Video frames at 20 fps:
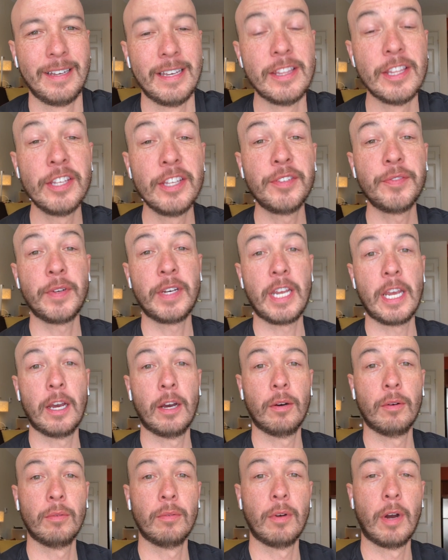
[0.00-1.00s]
In this
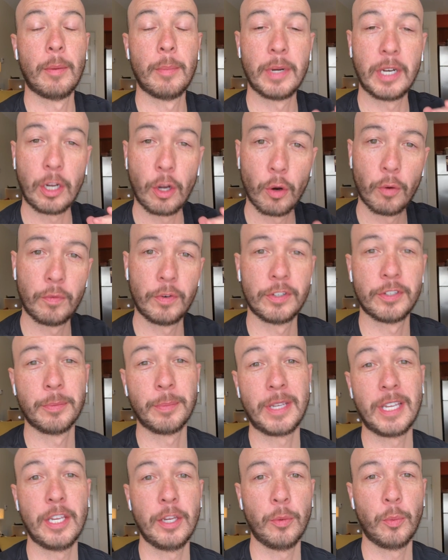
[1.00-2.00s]
video, I'm gonna go over
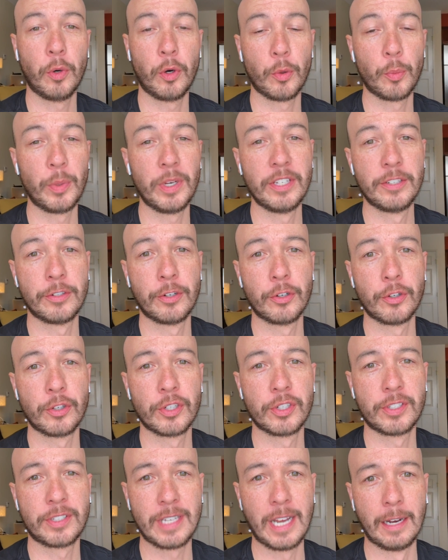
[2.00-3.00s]
some keyword
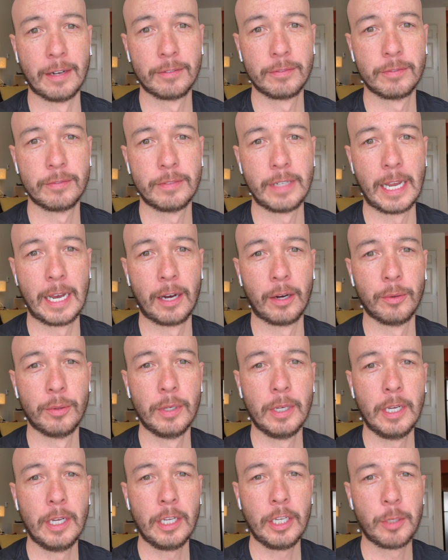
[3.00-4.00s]
research stuff. Now,
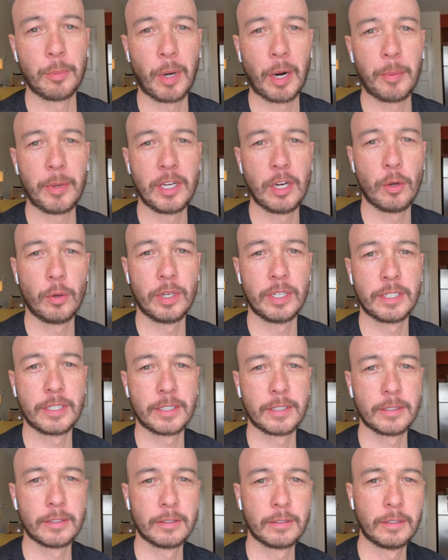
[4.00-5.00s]
you probably
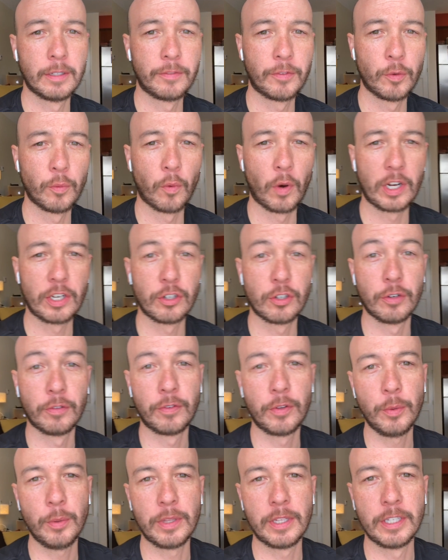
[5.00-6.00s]
notice if you watched a
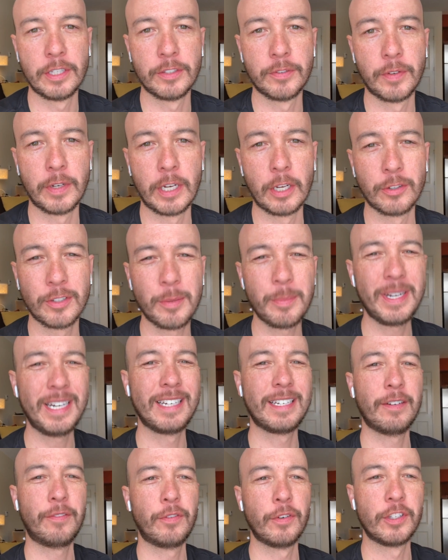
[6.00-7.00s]
few of these videos, I'm in
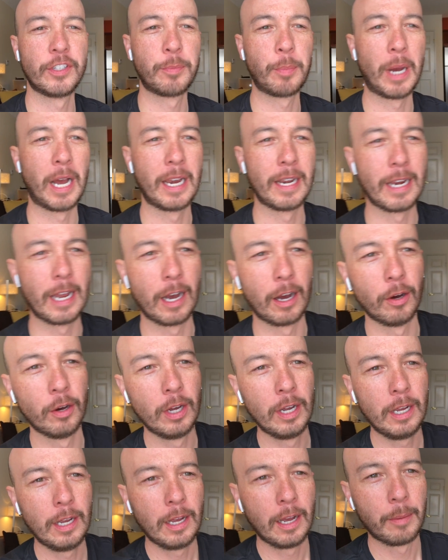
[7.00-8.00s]
a different spot now.
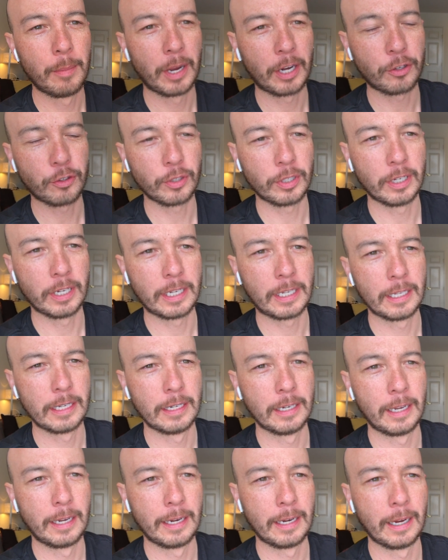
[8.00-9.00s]
I'm actually like
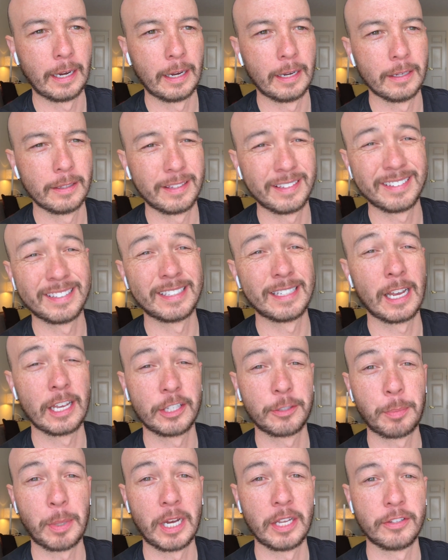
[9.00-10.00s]
in a, uh, this is
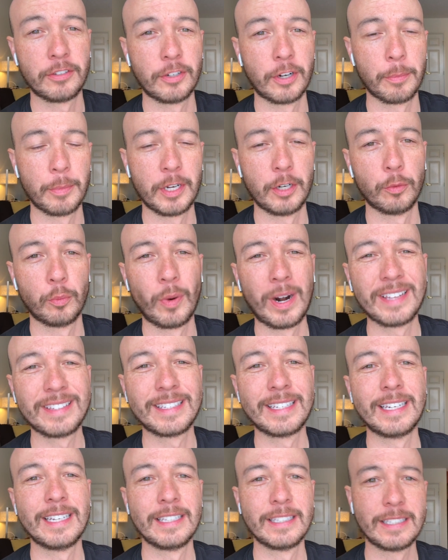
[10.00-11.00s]
not sponsored, I'm in a
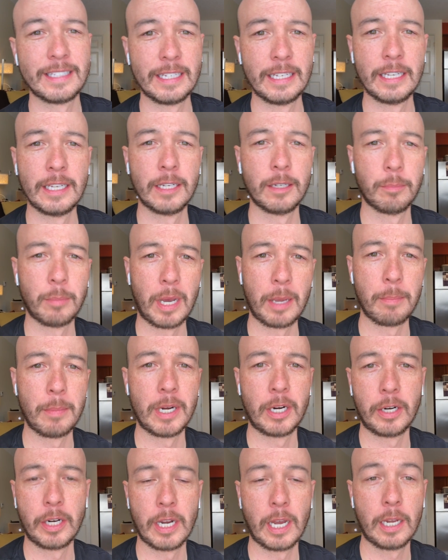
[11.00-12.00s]
Residence Inn by
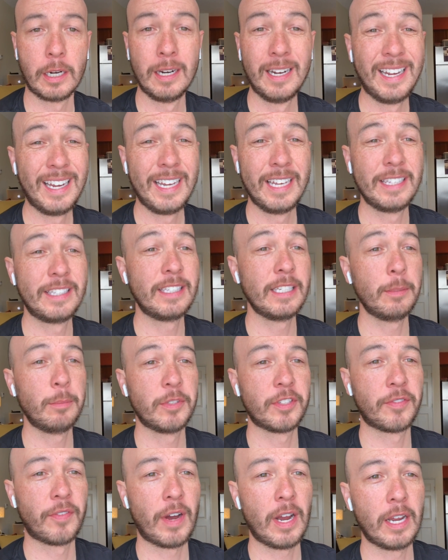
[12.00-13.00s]
Marriott. It
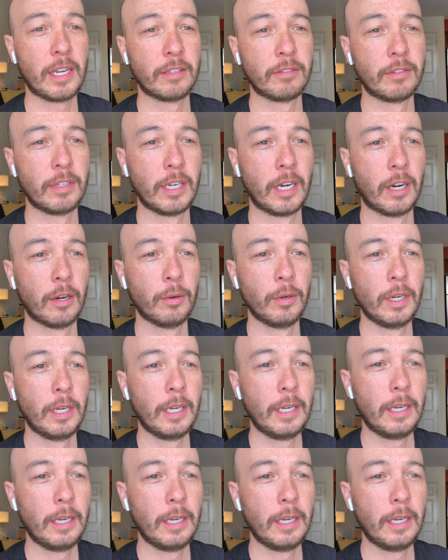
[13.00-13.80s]
seems fine, you know.